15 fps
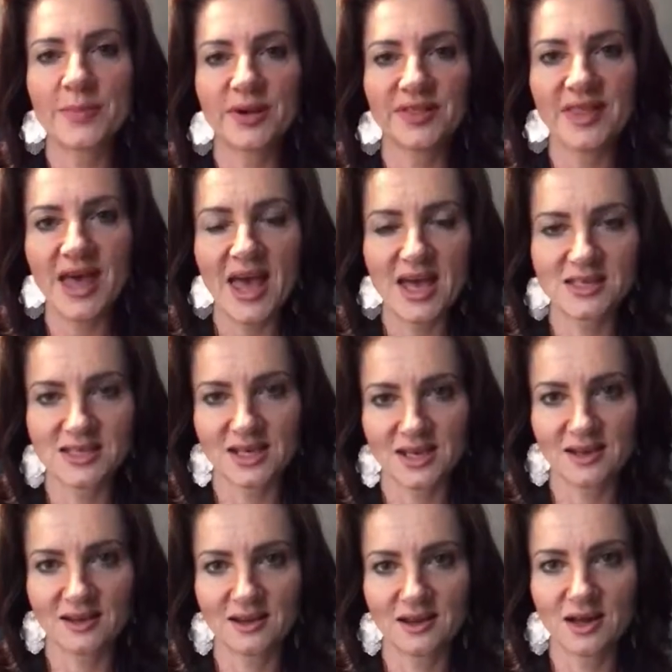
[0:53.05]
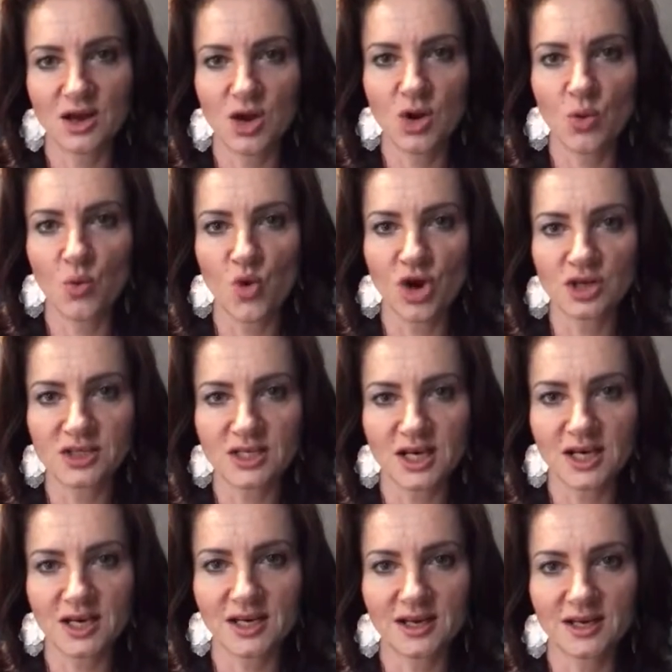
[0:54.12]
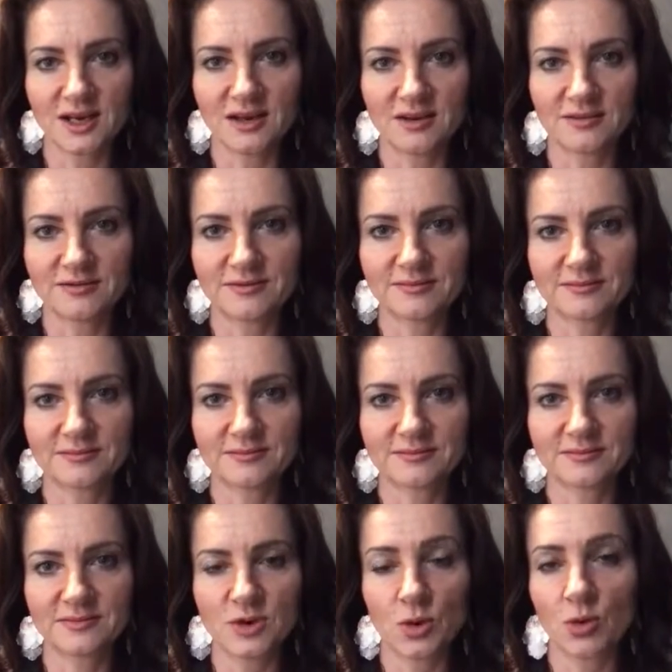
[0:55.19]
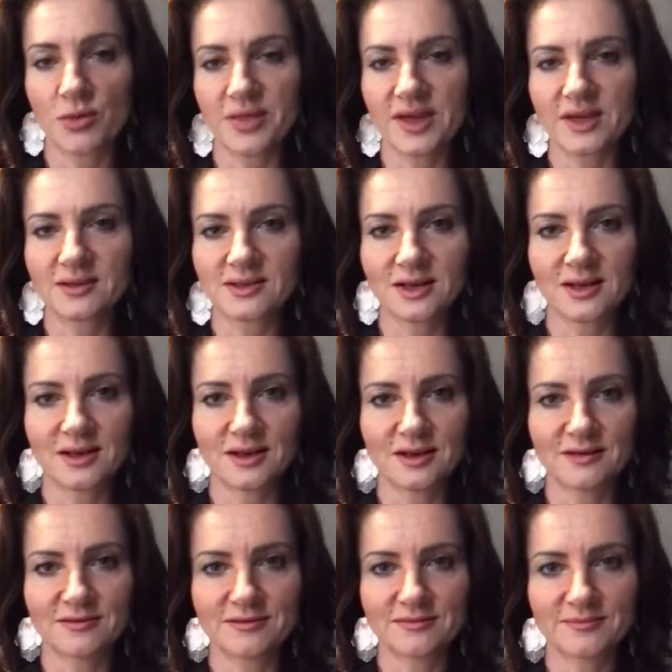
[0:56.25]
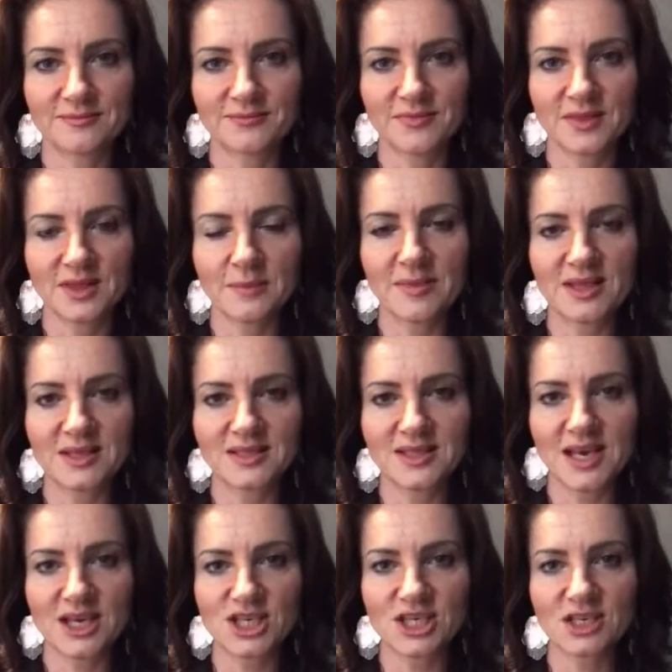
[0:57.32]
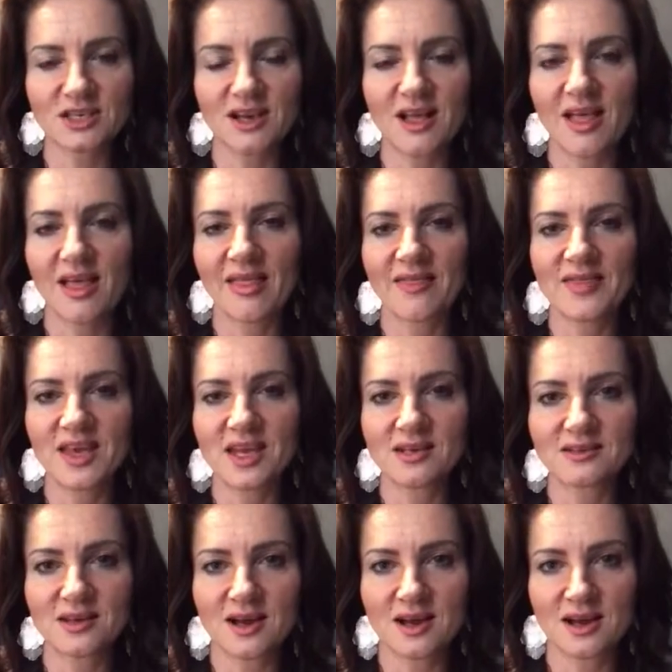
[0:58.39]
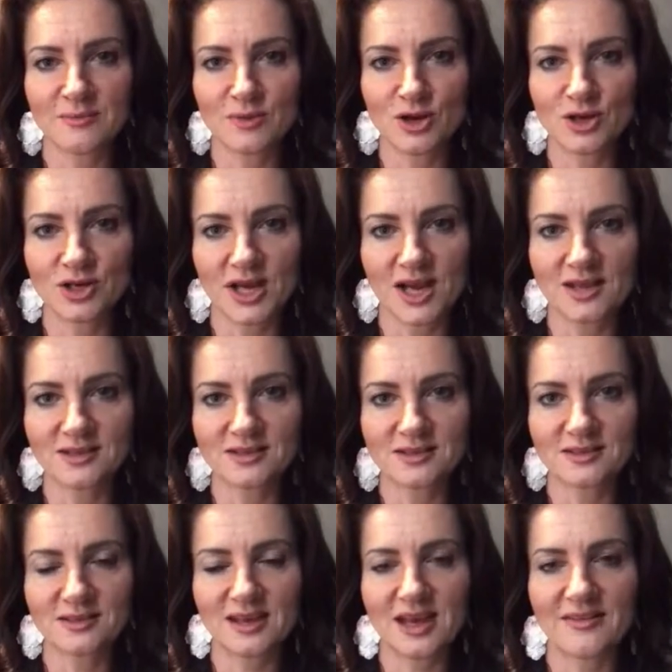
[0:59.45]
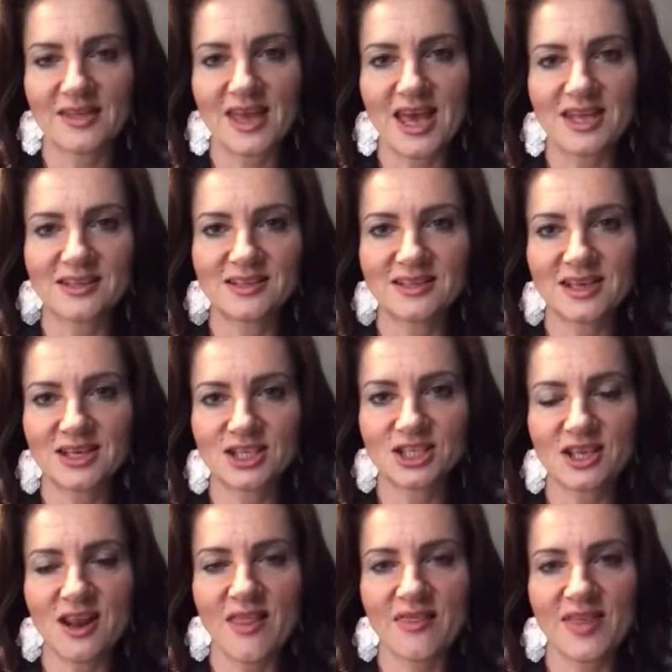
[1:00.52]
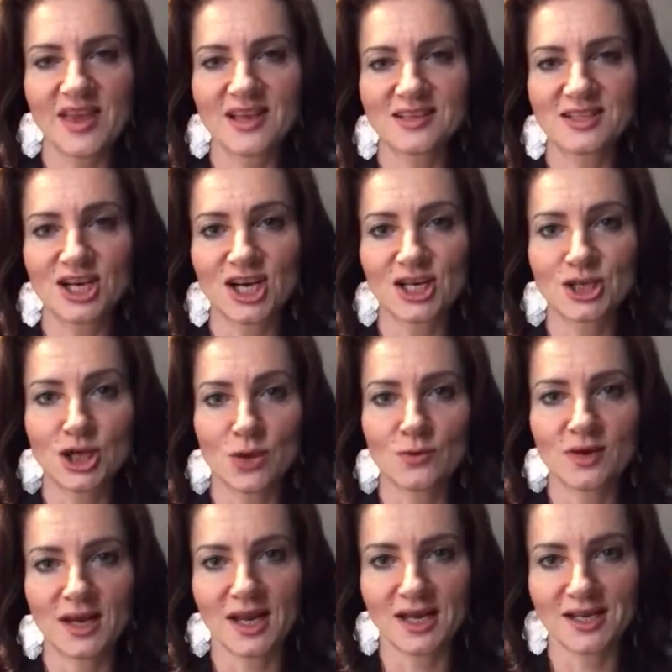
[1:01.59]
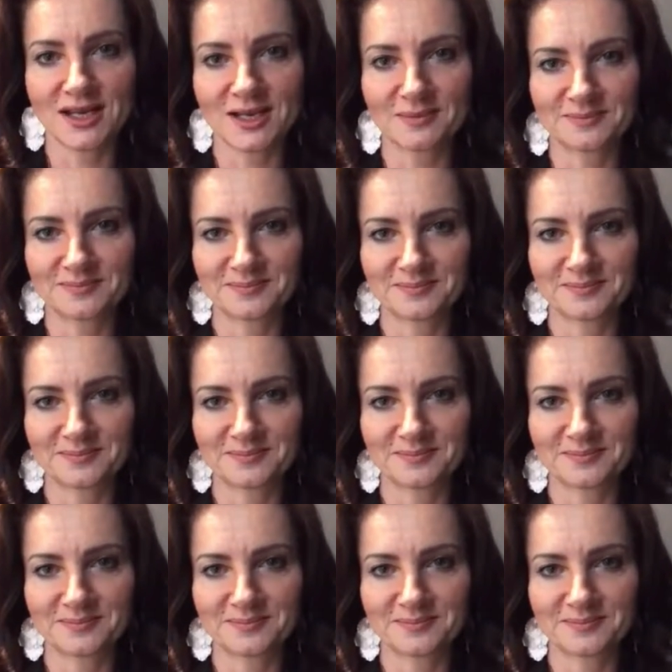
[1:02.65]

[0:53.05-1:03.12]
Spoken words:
put the heading, what I love, or things I love. The middle section, things I'm good at. And the end section, things I don't like.